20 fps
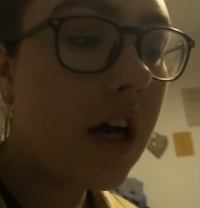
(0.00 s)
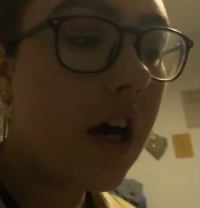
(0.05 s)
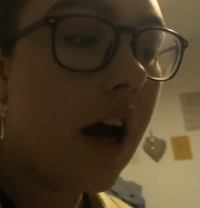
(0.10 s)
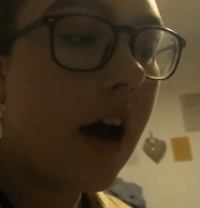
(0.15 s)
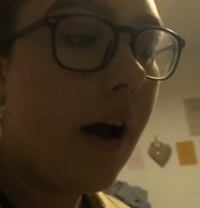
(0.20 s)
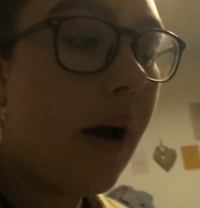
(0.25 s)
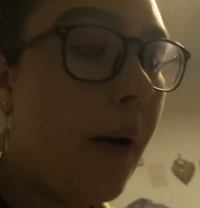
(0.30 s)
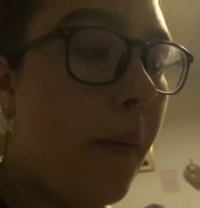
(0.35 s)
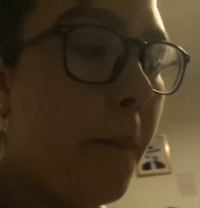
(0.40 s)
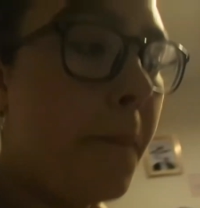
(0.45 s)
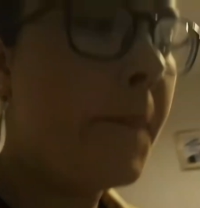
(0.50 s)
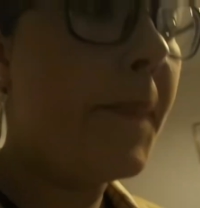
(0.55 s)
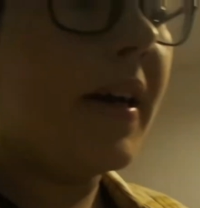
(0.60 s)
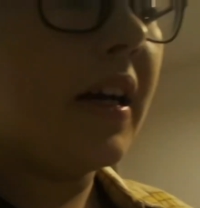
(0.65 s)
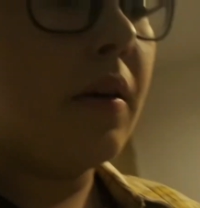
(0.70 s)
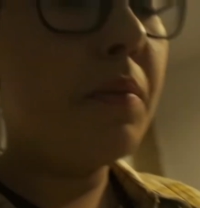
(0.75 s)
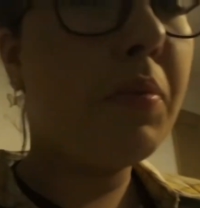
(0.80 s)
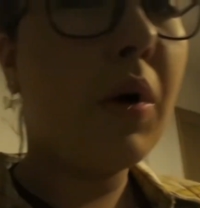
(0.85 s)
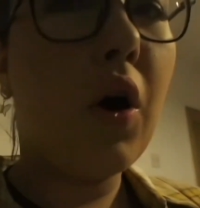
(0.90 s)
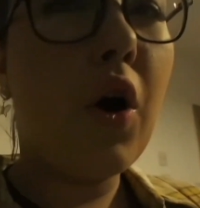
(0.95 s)

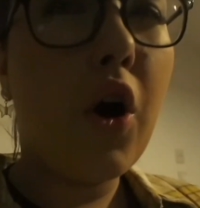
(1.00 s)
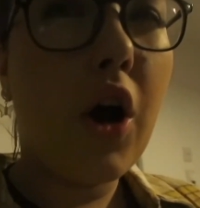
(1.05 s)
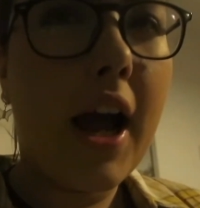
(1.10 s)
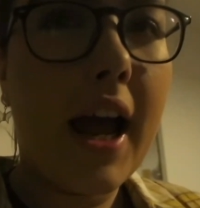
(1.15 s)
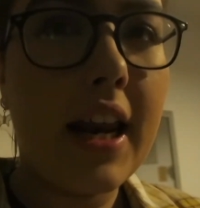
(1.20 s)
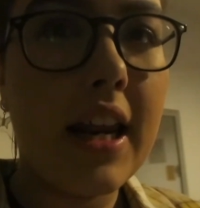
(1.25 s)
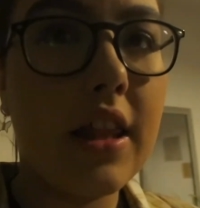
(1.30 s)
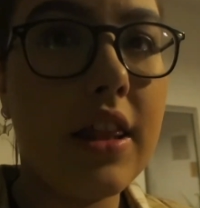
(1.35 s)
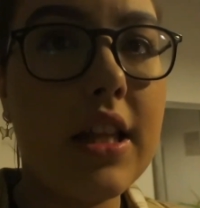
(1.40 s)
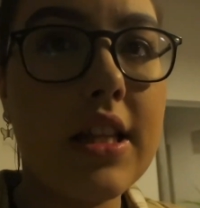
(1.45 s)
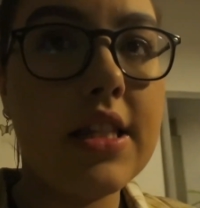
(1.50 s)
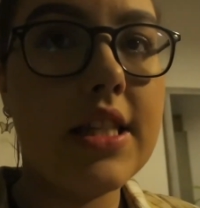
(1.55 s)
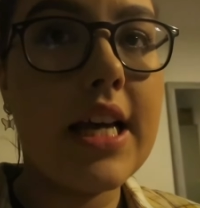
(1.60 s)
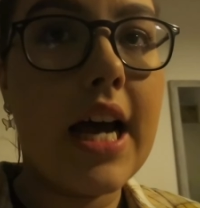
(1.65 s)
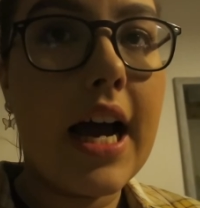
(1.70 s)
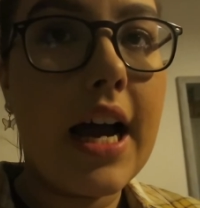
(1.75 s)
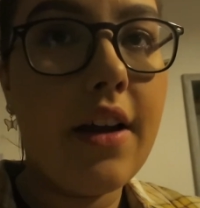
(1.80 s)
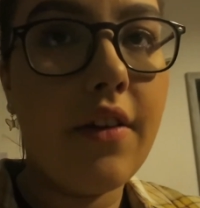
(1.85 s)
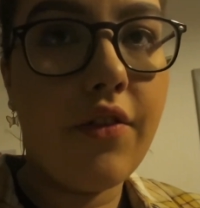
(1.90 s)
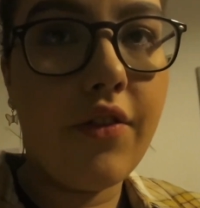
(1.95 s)
But anything
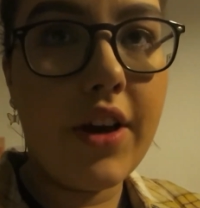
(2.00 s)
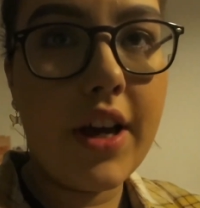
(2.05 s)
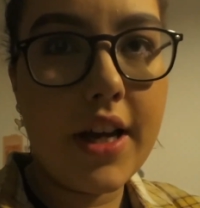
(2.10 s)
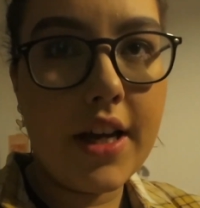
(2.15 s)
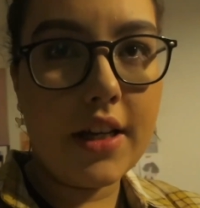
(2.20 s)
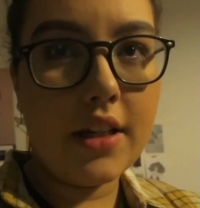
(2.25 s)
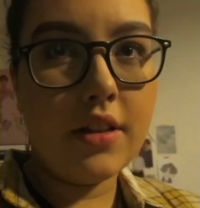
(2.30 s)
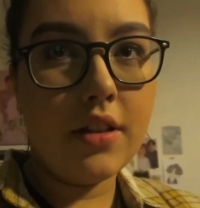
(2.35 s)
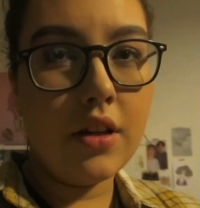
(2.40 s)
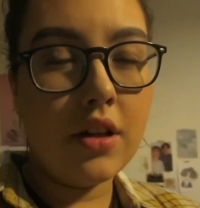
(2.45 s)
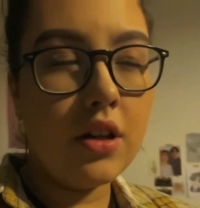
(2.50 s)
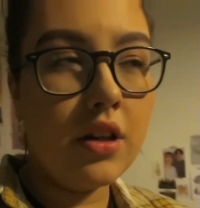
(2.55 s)
tight fitted